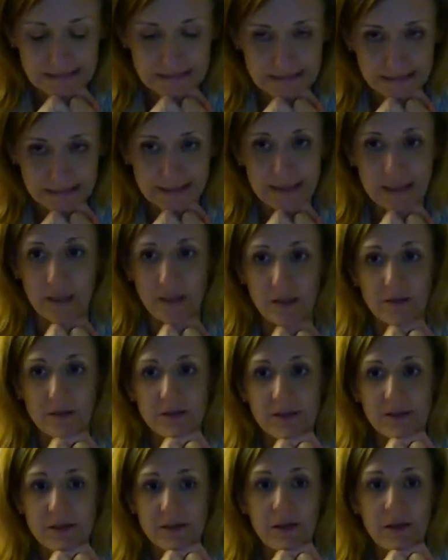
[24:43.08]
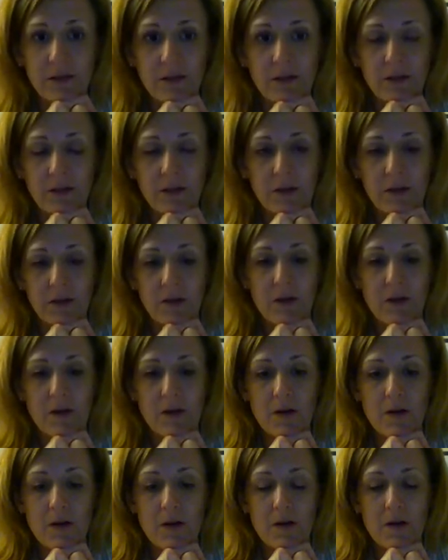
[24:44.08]
anything else i
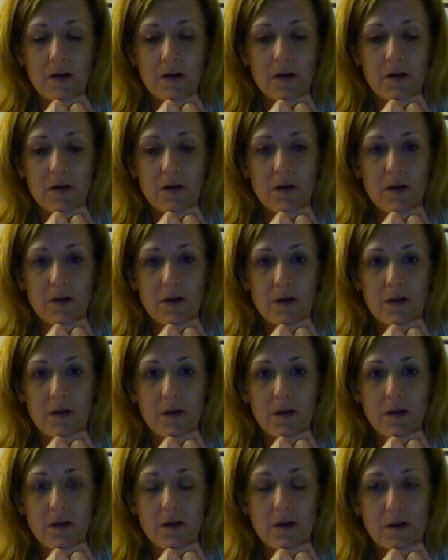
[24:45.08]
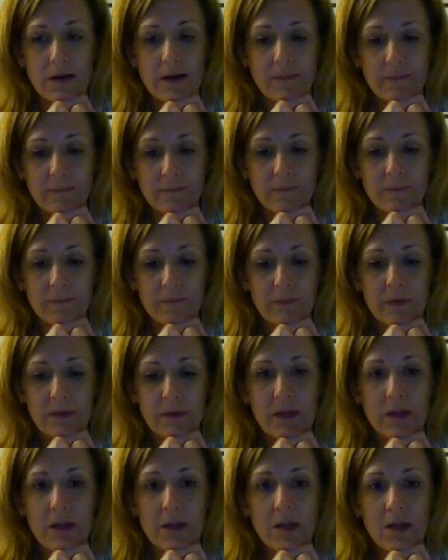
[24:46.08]
think that's it okay yeah that was
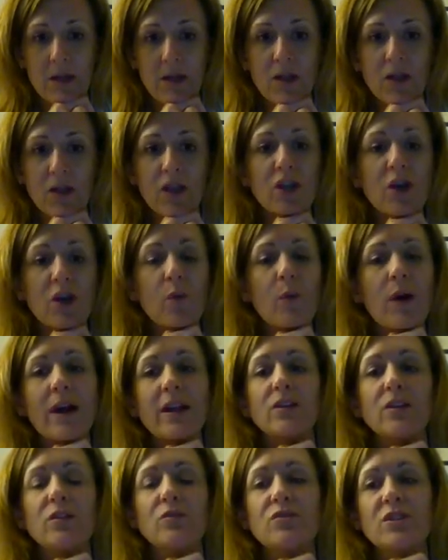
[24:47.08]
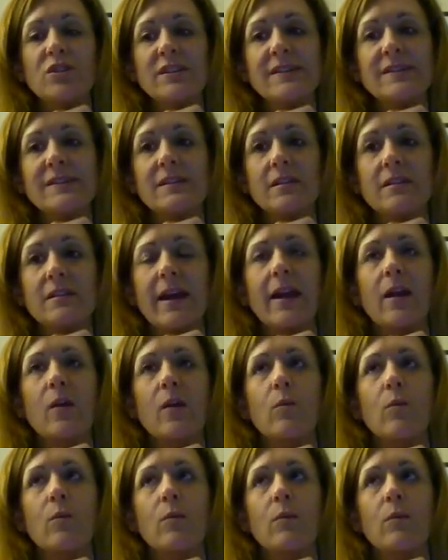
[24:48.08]
good you know what you just like
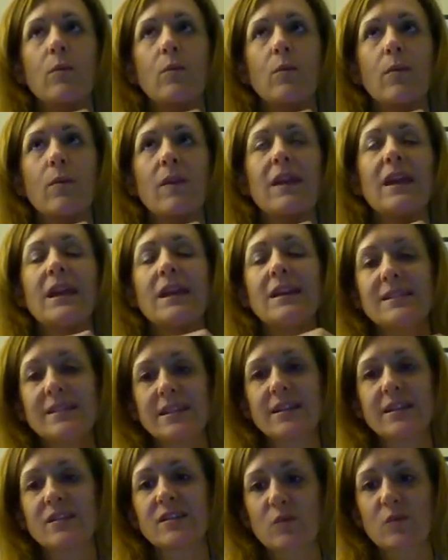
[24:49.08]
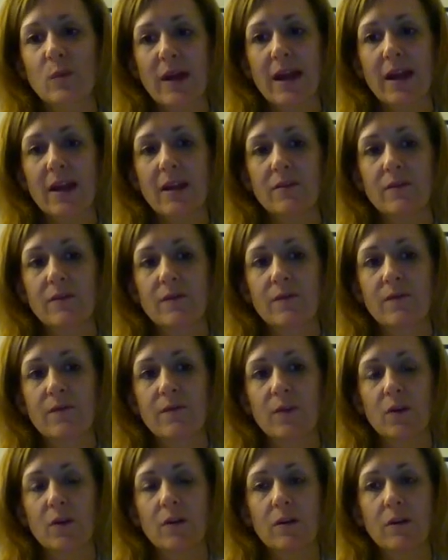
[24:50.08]
the easiest way
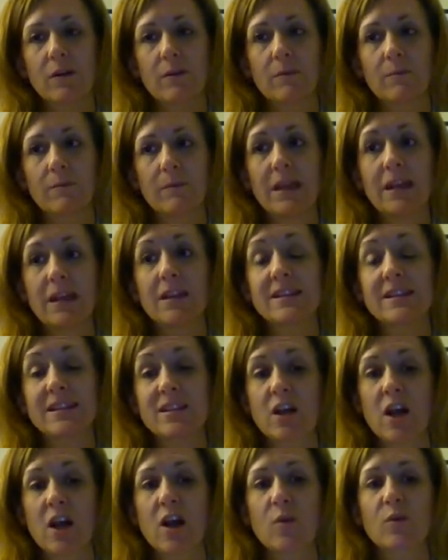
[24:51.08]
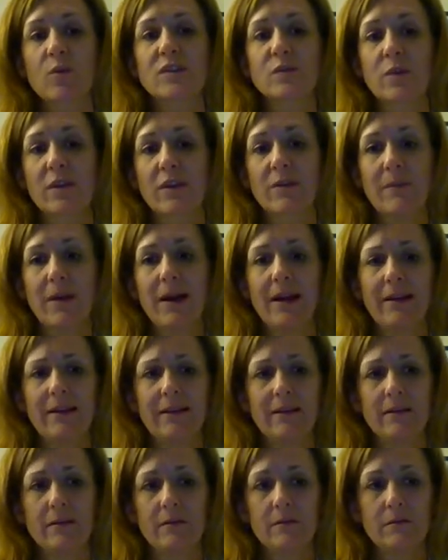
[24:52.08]
for me to start was with
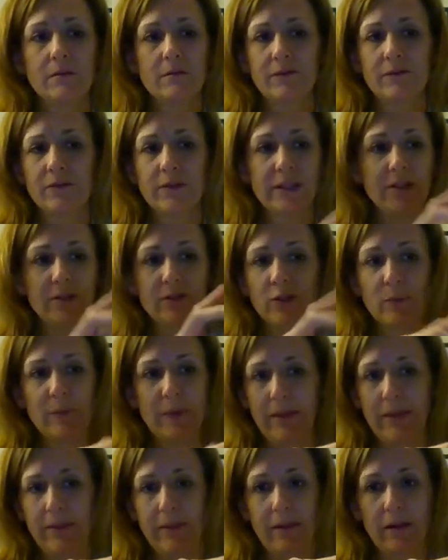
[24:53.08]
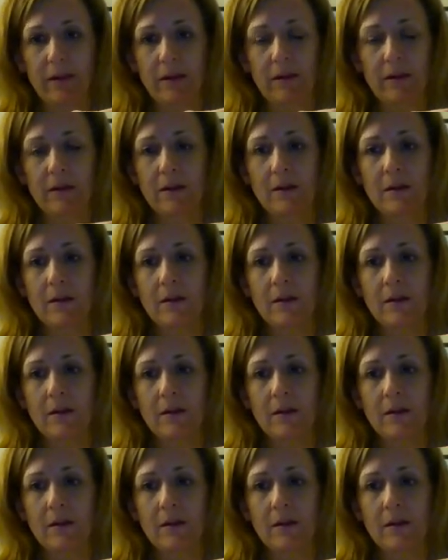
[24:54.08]
my free group i think